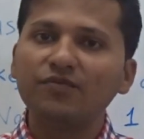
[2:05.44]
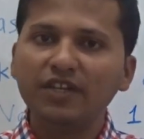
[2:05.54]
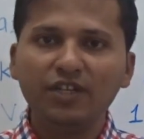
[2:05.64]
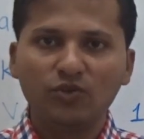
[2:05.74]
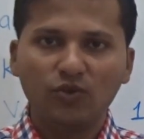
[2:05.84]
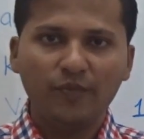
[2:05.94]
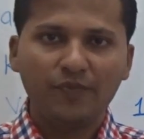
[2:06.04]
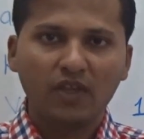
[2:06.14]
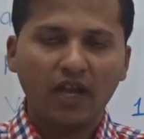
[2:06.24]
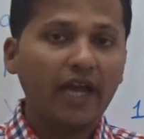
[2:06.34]

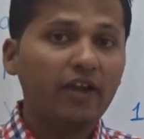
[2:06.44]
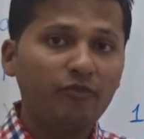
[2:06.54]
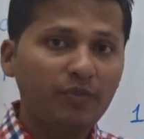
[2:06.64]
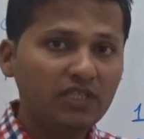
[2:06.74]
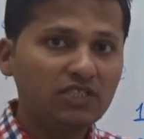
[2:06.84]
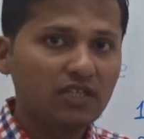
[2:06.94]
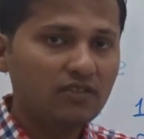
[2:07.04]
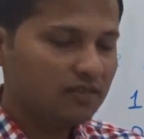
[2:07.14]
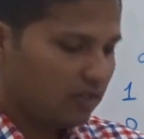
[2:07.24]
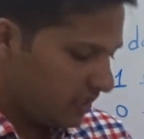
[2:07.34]
video, I have
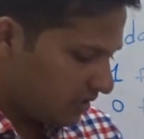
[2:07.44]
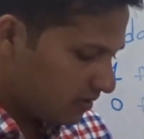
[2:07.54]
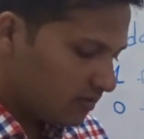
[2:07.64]
mentioned the link